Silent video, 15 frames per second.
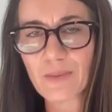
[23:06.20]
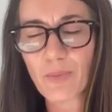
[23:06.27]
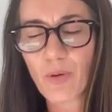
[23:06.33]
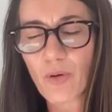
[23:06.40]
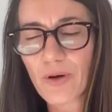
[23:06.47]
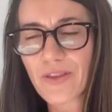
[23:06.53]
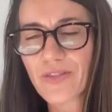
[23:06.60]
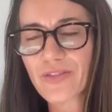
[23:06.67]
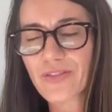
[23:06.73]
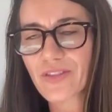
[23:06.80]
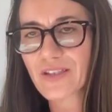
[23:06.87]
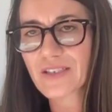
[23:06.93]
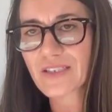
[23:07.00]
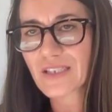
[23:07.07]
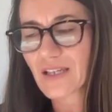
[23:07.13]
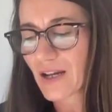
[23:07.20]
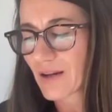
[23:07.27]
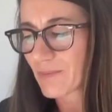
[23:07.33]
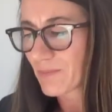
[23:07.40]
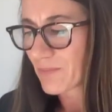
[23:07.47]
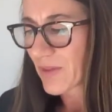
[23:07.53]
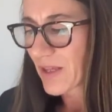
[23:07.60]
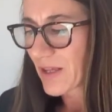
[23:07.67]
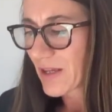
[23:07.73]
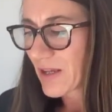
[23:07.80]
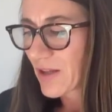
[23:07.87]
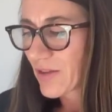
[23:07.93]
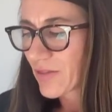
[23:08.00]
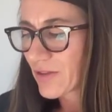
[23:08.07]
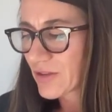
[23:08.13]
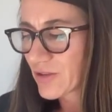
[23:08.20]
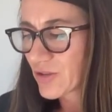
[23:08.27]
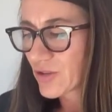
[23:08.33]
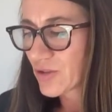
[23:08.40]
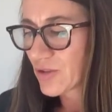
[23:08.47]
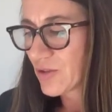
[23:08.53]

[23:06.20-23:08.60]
the point that the